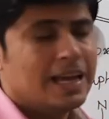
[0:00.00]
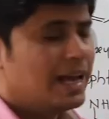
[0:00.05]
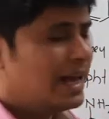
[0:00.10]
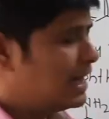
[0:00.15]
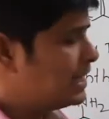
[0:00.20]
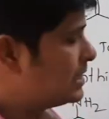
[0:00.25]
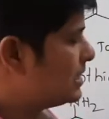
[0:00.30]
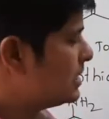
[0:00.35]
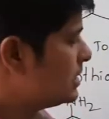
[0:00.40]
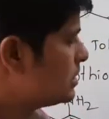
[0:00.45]

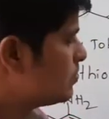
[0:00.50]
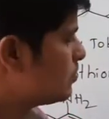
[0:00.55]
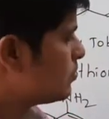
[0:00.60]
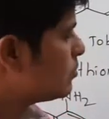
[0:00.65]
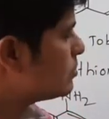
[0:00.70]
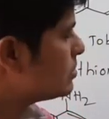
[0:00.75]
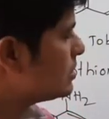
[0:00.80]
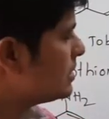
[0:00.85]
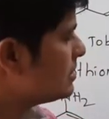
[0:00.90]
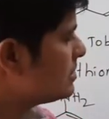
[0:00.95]
and this
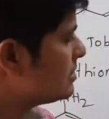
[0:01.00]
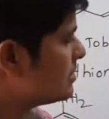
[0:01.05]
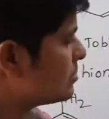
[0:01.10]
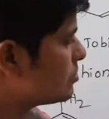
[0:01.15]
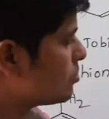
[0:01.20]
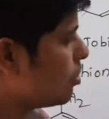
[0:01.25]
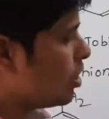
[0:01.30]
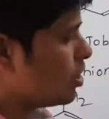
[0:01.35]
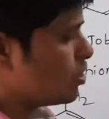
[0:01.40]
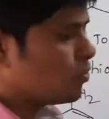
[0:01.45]
process is
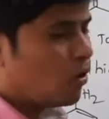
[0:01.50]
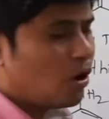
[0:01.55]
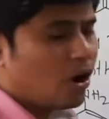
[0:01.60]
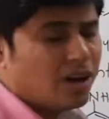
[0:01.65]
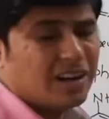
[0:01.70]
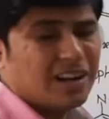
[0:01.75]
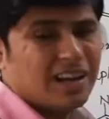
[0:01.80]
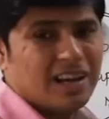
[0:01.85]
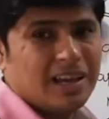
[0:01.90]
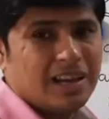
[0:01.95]
called
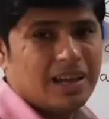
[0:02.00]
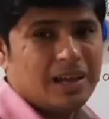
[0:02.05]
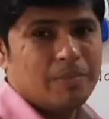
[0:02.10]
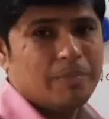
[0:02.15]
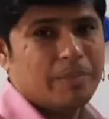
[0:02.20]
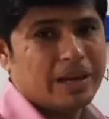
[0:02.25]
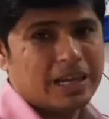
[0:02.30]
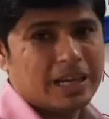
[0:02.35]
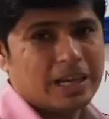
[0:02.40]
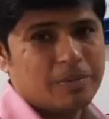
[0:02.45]
what?
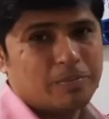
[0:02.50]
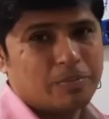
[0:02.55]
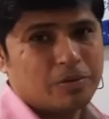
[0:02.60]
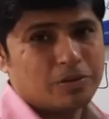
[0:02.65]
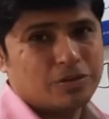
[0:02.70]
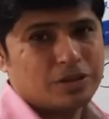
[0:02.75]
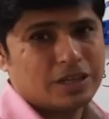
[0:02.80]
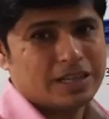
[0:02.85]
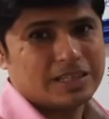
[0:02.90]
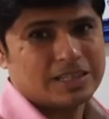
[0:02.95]
Baking
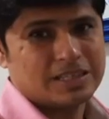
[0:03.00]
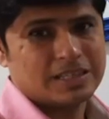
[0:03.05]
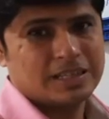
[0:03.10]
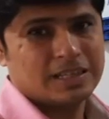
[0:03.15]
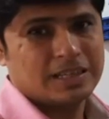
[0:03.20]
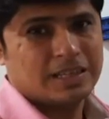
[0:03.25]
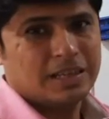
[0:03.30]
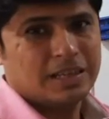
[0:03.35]
process.